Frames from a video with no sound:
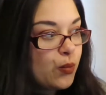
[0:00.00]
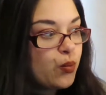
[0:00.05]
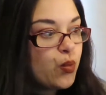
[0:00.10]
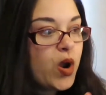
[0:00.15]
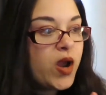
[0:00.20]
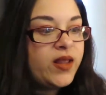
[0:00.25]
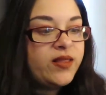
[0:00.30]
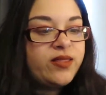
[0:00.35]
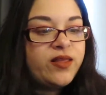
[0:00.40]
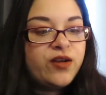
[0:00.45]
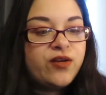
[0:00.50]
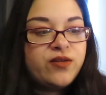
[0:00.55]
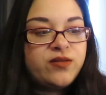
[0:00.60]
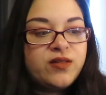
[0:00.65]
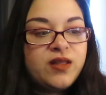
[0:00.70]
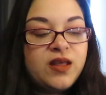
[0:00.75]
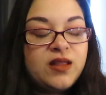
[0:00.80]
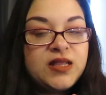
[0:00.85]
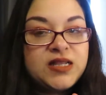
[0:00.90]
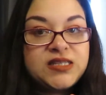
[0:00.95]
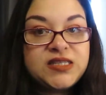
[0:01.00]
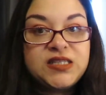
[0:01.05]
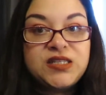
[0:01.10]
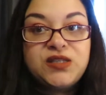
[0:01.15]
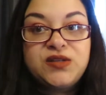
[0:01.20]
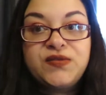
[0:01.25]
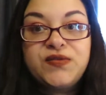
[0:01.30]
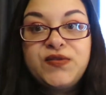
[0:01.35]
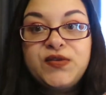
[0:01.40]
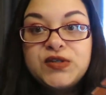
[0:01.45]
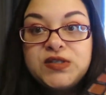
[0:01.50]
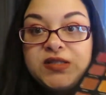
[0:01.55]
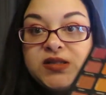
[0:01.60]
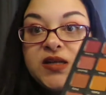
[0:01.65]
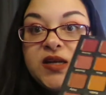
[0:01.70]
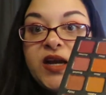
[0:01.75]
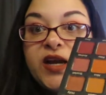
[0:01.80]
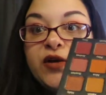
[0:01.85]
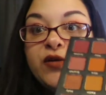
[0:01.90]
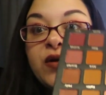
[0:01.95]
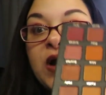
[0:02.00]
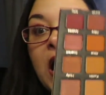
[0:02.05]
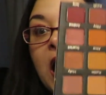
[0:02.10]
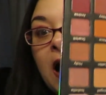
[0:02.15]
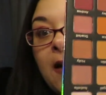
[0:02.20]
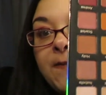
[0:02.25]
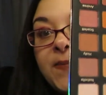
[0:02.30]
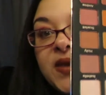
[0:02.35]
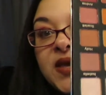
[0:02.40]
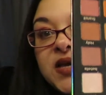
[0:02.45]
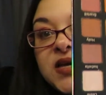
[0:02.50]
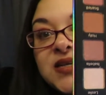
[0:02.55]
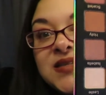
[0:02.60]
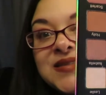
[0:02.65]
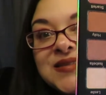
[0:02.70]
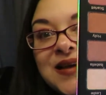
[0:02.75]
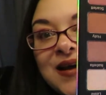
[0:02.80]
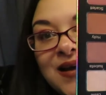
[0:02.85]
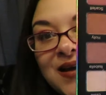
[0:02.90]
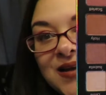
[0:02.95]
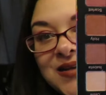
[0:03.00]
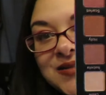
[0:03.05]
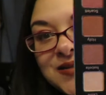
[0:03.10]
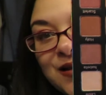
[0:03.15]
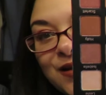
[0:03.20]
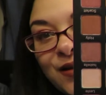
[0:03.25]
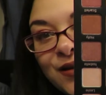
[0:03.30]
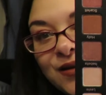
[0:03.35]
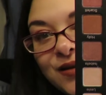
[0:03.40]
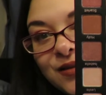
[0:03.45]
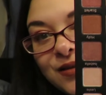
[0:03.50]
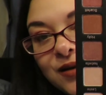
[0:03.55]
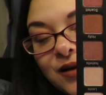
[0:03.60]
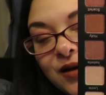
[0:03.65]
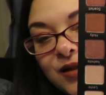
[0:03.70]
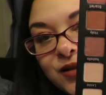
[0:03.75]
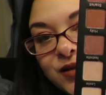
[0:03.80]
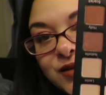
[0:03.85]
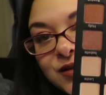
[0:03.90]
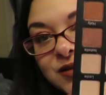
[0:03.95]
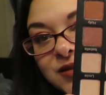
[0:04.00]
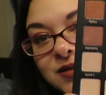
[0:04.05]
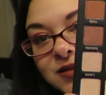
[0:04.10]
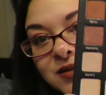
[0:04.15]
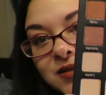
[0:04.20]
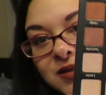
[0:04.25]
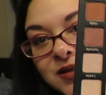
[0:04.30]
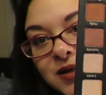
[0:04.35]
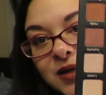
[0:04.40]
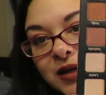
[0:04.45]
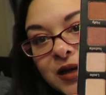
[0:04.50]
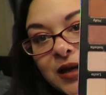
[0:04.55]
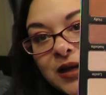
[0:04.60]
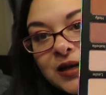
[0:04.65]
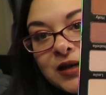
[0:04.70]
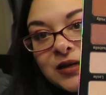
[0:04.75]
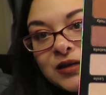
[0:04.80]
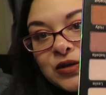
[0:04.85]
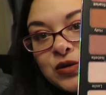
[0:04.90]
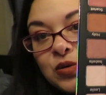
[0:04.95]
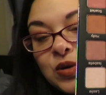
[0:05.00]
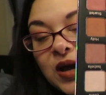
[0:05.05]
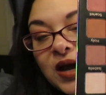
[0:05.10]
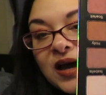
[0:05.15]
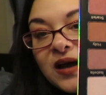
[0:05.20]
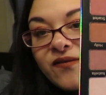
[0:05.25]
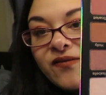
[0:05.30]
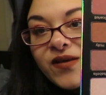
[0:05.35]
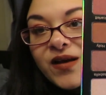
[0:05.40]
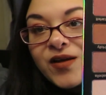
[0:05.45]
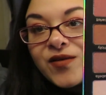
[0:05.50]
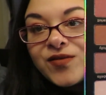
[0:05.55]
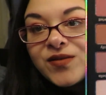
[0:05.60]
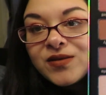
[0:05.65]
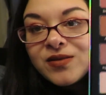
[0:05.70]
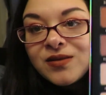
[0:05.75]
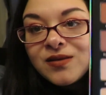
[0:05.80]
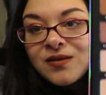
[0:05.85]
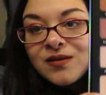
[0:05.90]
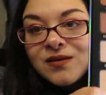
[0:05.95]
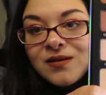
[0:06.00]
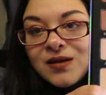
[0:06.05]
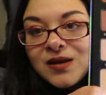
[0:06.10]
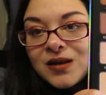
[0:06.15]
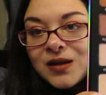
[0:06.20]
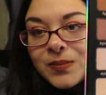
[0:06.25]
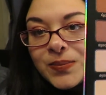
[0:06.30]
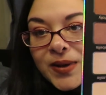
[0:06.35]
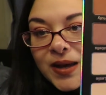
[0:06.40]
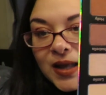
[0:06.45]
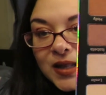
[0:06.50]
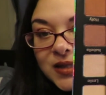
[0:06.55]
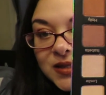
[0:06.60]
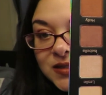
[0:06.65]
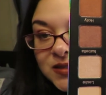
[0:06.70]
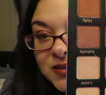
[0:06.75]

right there and then this is the first thing I grab because guys look at the colors you have everything in a palette